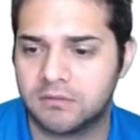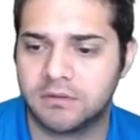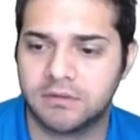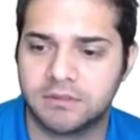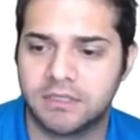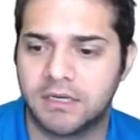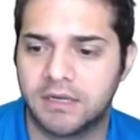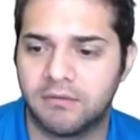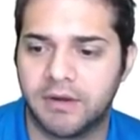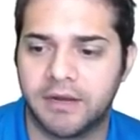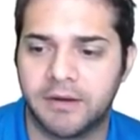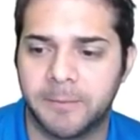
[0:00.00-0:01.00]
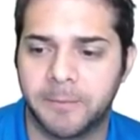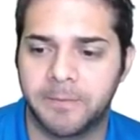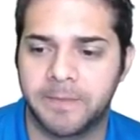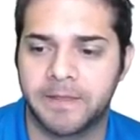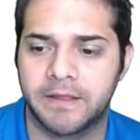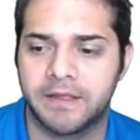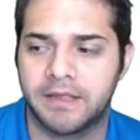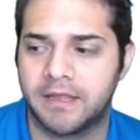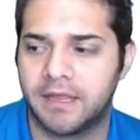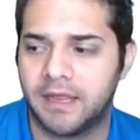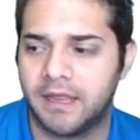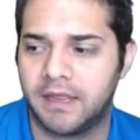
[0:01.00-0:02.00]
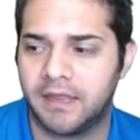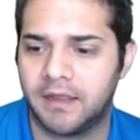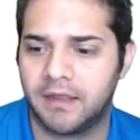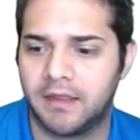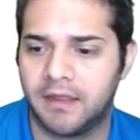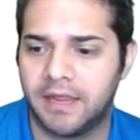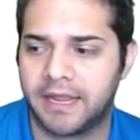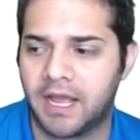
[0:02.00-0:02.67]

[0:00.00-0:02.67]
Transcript: Where is that at? Right here. It